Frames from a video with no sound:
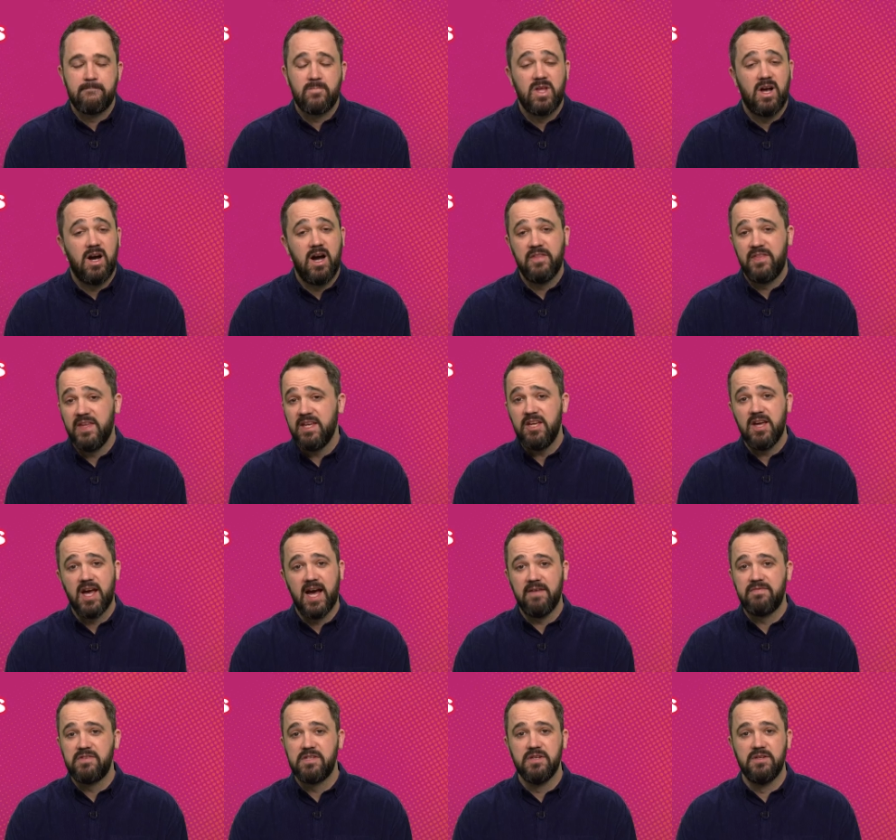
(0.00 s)
I think you
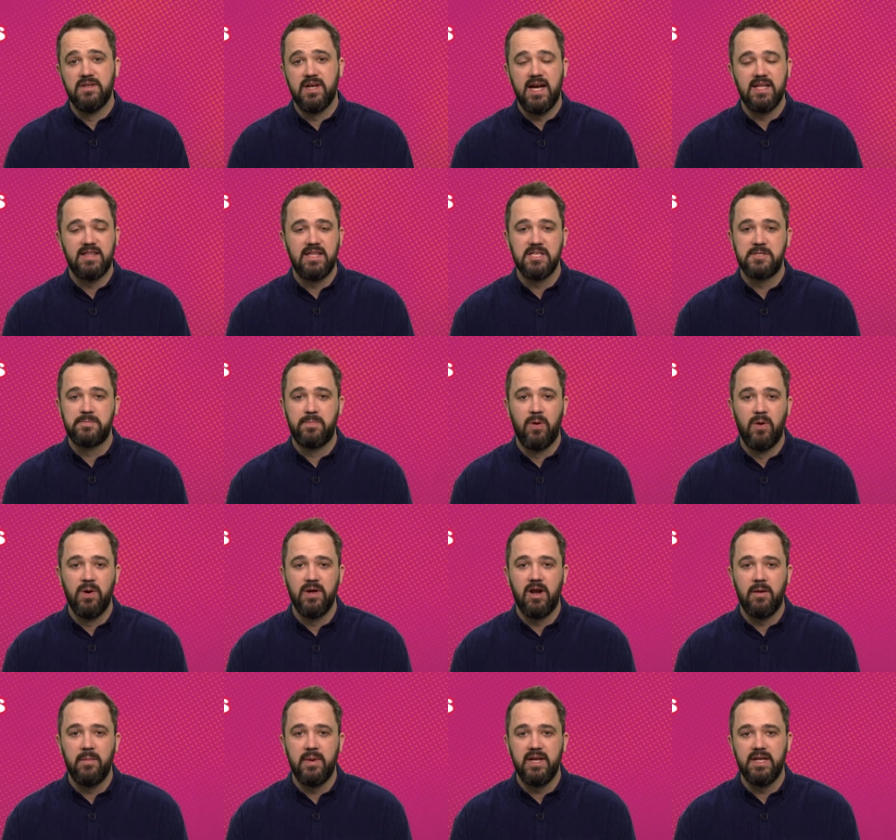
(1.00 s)
have to at this
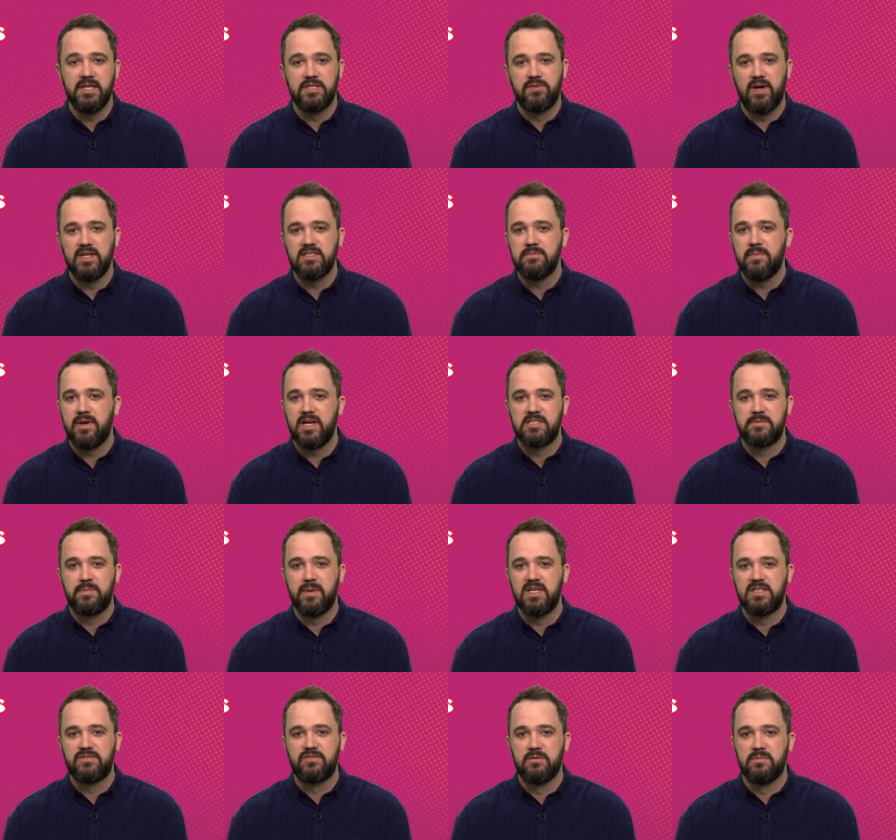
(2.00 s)
point. I mean, his resume
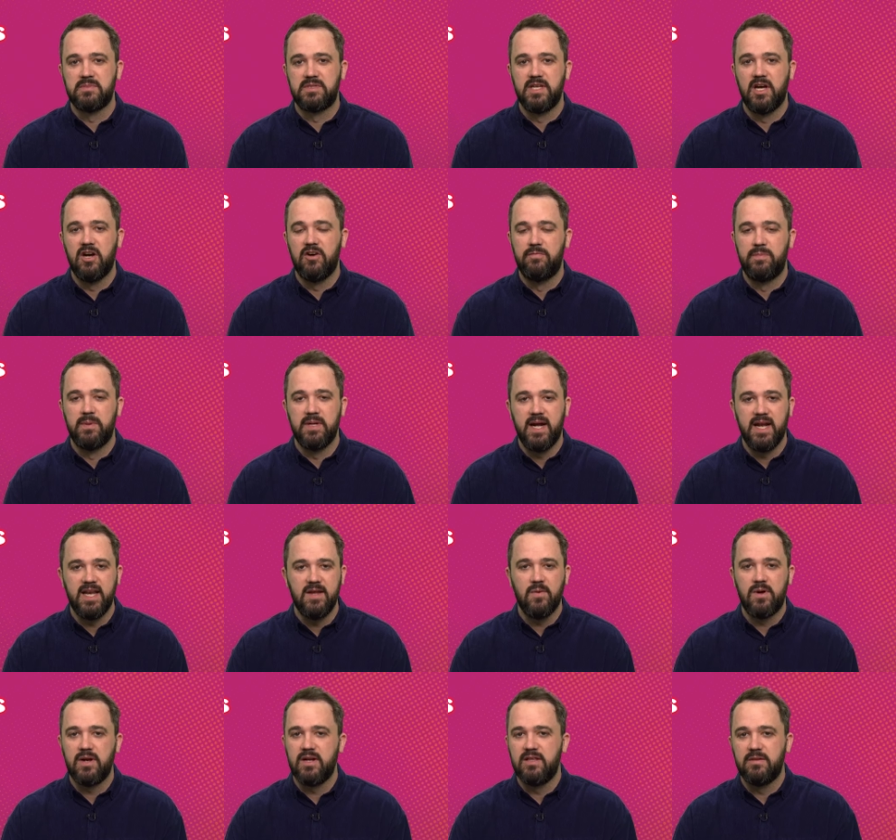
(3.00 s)
speaks for himself, but
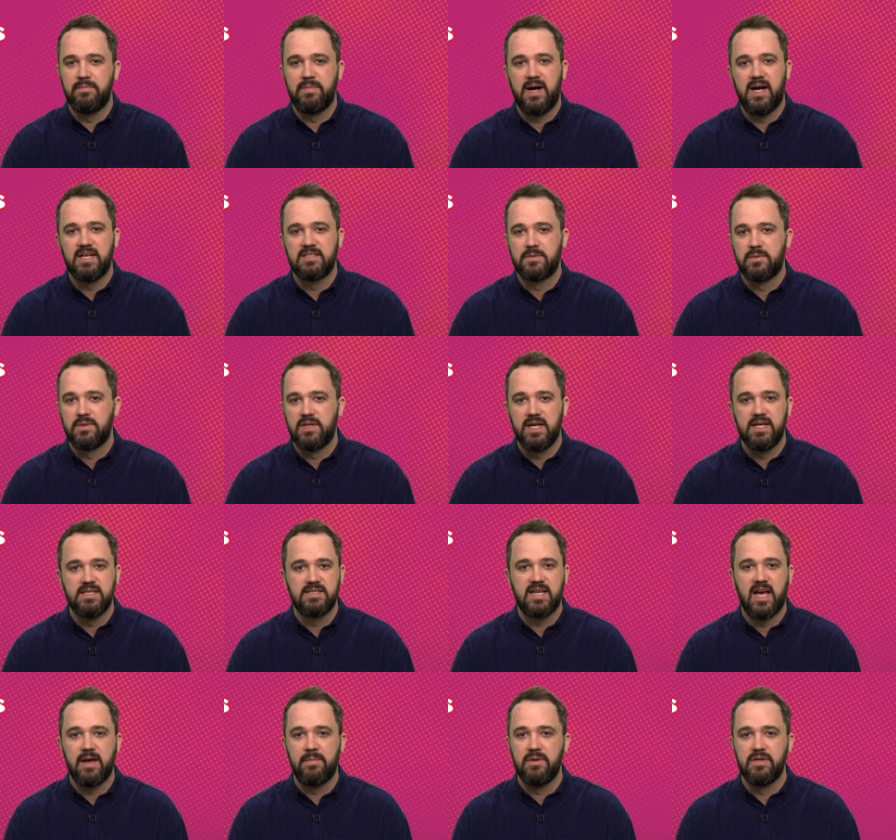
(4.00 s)
anyone in the basketball
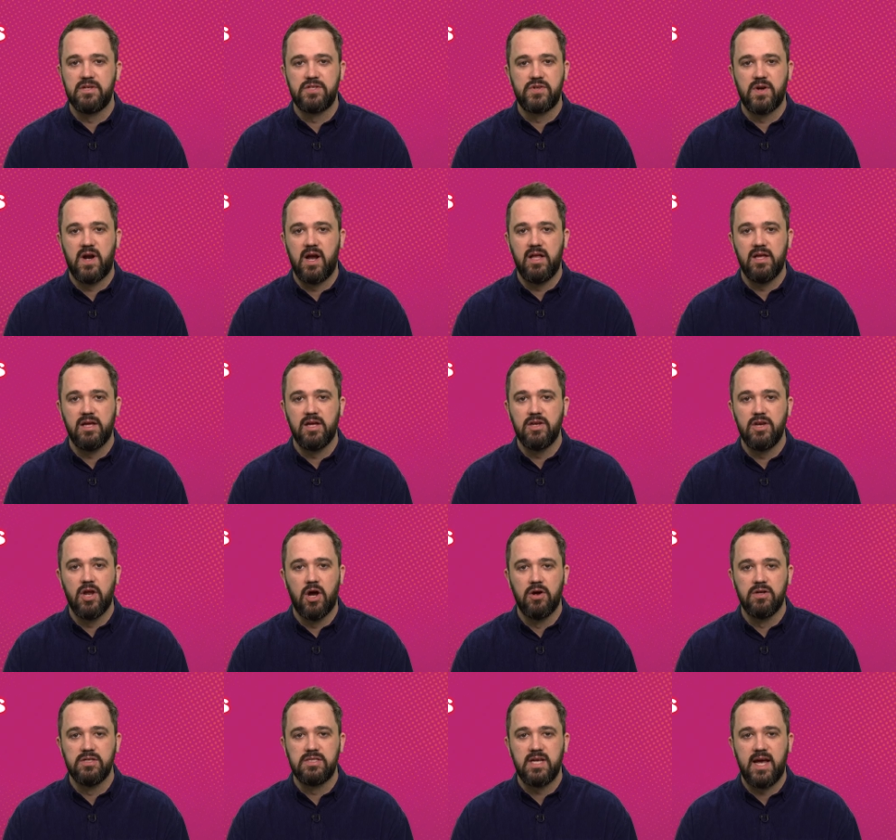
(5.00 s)
landscape in Australia
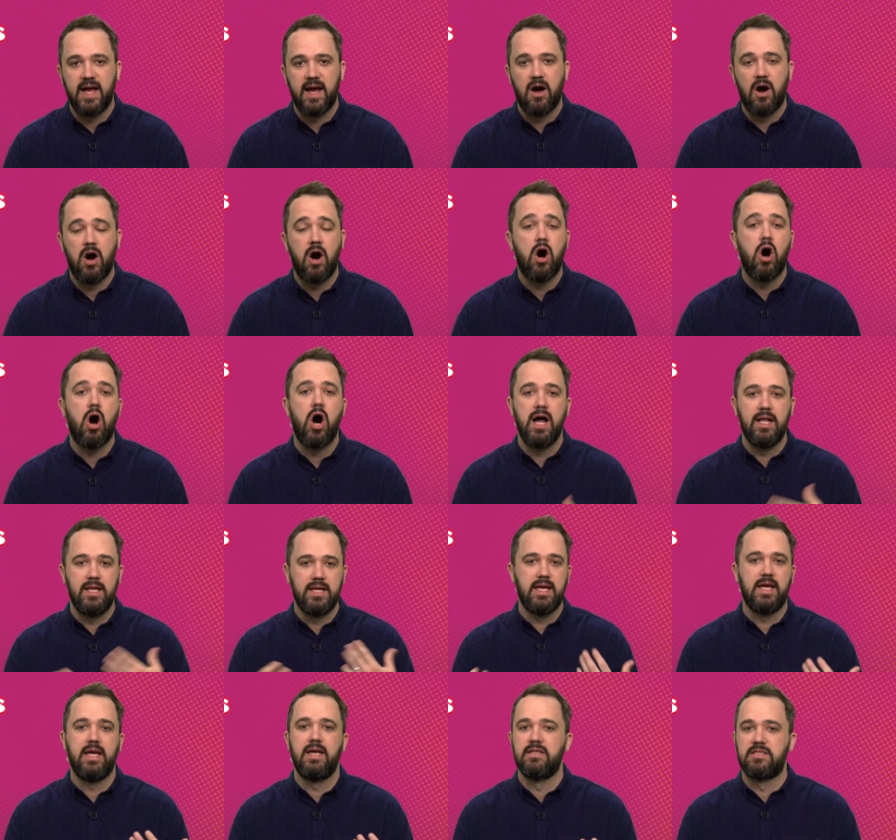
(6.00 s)
knows how
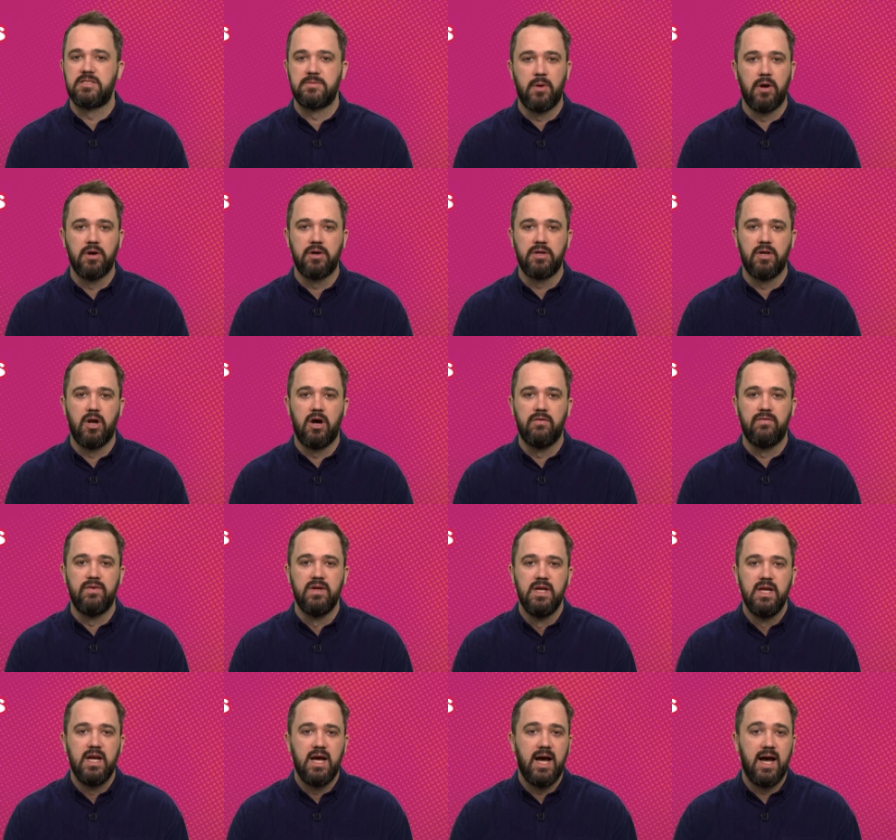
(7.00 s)
highly he is spoken of
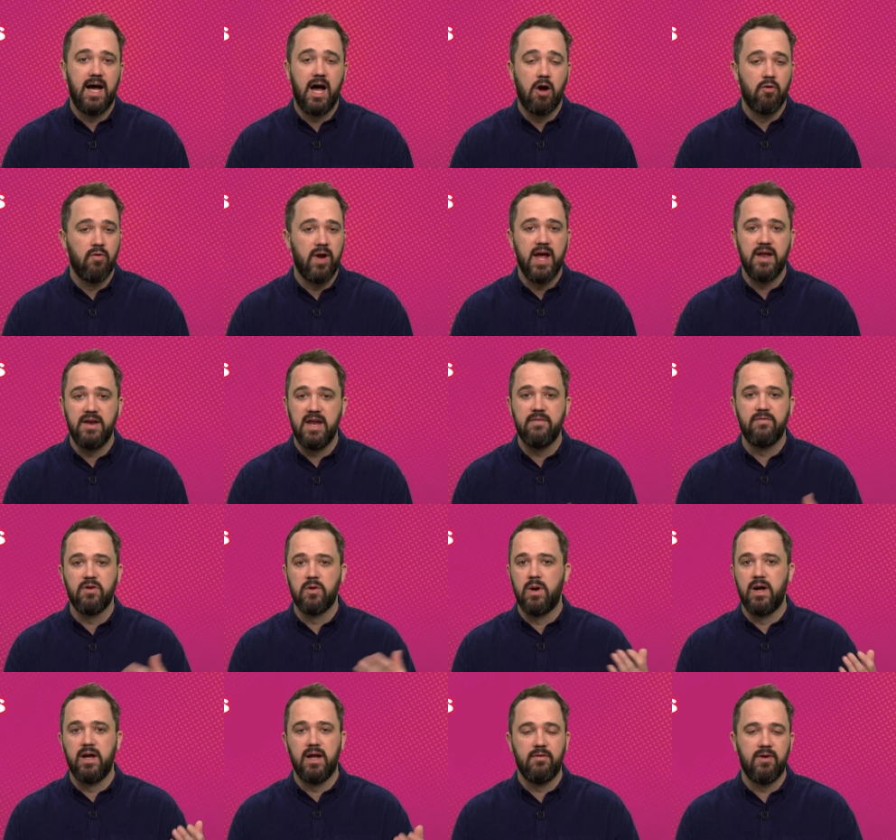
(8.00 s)
uh, around
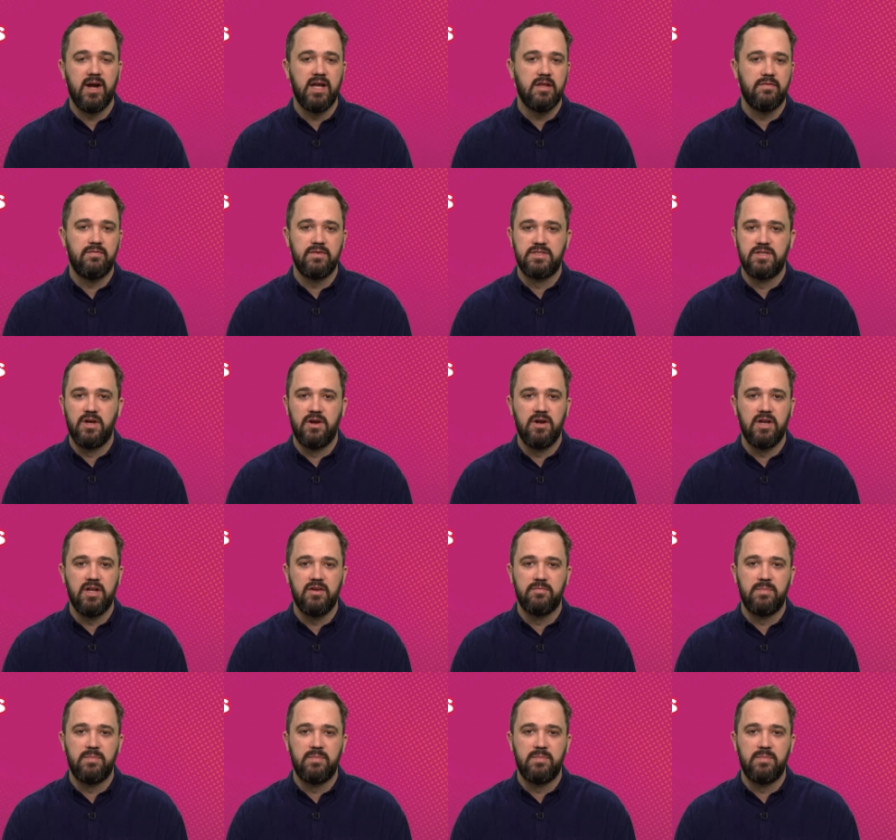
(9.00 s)
everywhere, around the fraternity of